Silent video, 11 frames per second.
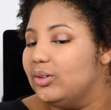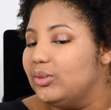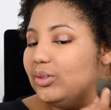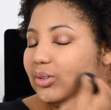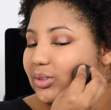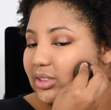
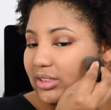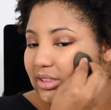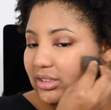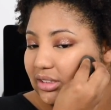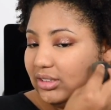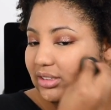Ooh,
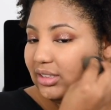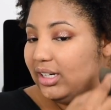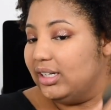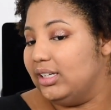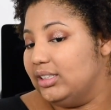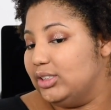jeez. I
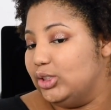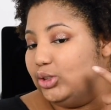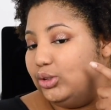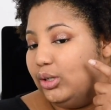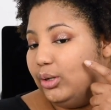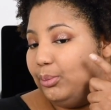need
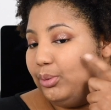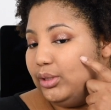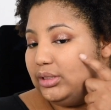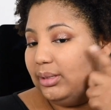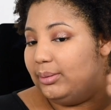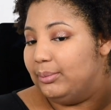to put
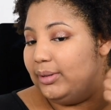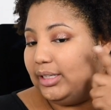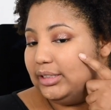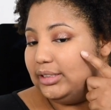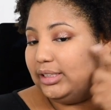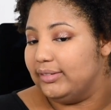some
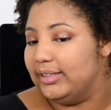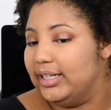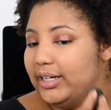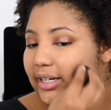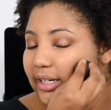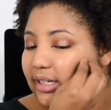concealer right
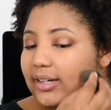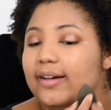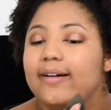there.